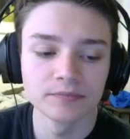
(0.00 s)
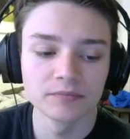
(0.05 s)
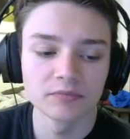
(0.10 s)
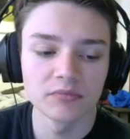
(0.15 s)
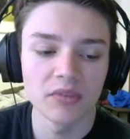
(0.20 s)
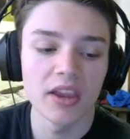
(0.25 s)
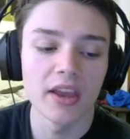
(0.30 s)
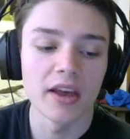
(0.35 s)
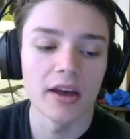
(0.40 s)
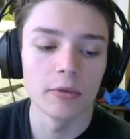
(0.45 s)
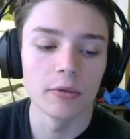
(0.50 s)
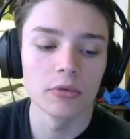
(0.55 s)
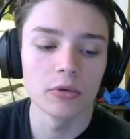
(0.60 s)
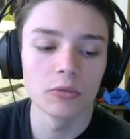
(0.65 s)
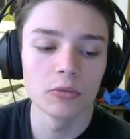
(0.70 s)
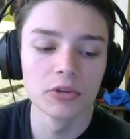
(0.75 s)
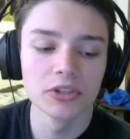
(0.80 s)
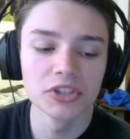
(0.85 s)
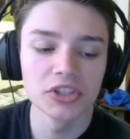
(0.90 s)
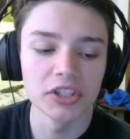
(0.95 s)
Yeah,
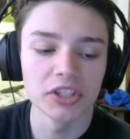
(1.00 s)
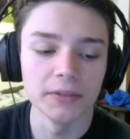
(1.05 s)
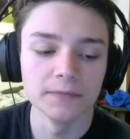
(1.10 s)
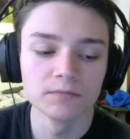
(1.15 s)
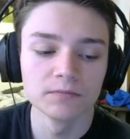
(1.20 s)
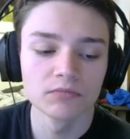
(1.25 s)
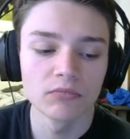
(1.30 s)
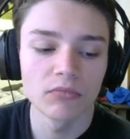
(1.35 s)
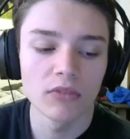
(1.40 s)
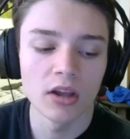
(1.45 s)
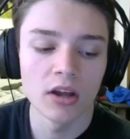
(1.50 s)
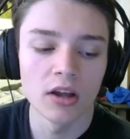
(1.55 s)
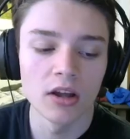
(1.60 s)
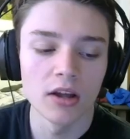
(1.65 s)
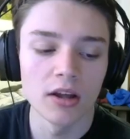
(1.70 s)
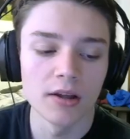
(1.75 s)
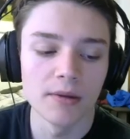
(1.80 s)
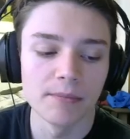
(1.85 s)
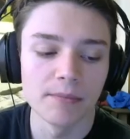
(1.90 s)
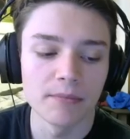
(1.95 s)
we'll see.
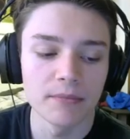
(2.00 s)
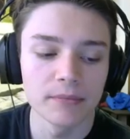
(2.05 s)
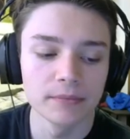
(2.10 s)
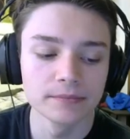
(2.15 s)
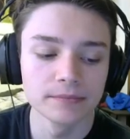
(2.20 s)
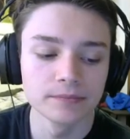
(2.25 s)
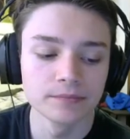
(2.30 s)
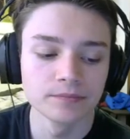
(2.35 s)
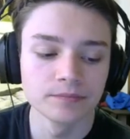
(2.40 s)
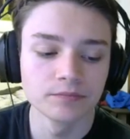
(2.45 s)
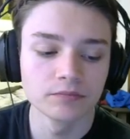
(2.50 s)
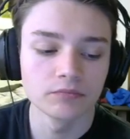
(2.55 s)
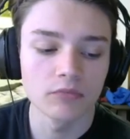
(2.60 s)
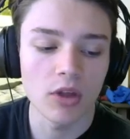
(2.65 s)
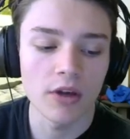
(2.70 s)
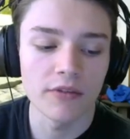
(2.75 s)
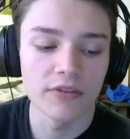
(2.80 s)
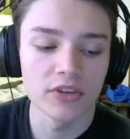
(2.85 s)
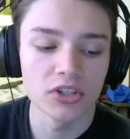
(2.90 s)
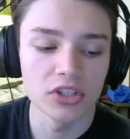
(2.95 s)

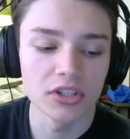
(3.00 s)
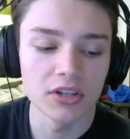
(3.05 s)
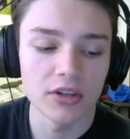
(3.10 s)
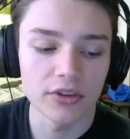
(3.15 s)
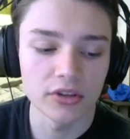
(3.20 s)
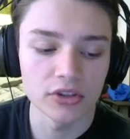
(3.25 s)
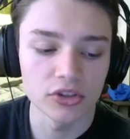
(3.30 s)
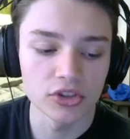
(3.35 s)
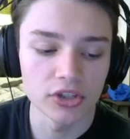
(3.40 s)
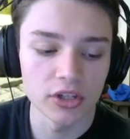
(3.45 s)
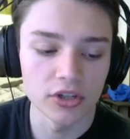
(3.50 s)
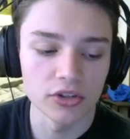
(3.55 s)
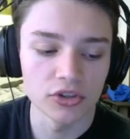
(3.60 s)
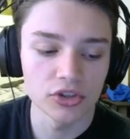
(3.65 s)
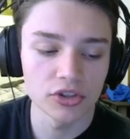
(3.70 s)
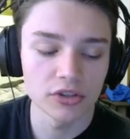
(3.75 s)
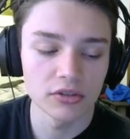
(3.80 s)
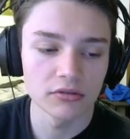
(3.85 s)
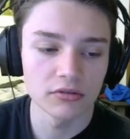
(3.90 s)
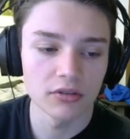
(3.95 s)
Obviously, nothing's
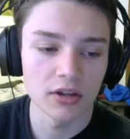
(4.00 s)
changed.